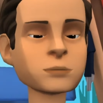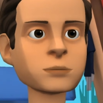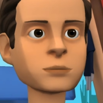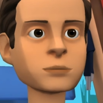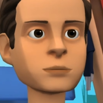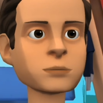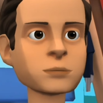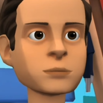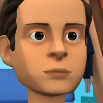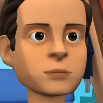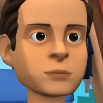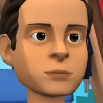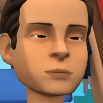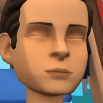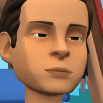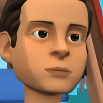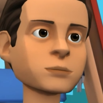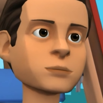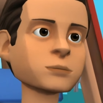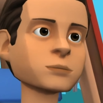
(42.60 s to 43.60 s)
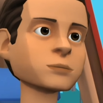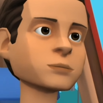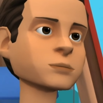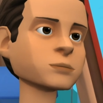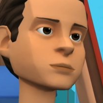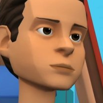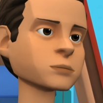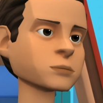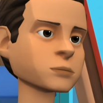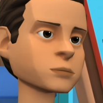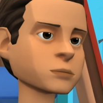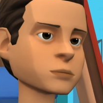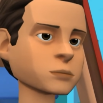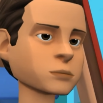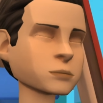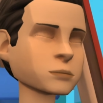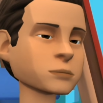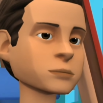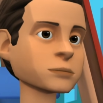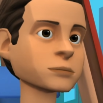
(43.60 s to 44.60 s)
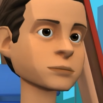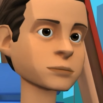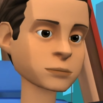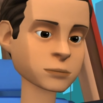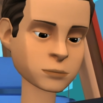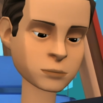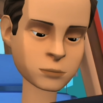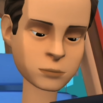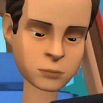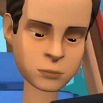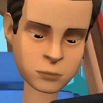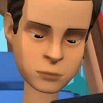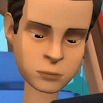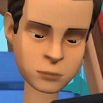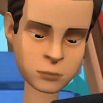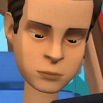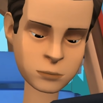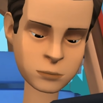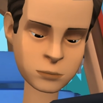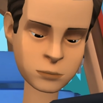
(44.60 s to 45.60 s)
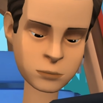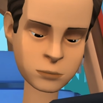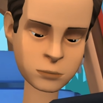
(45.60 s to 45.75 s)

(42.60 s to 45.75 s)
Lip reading: [no speech]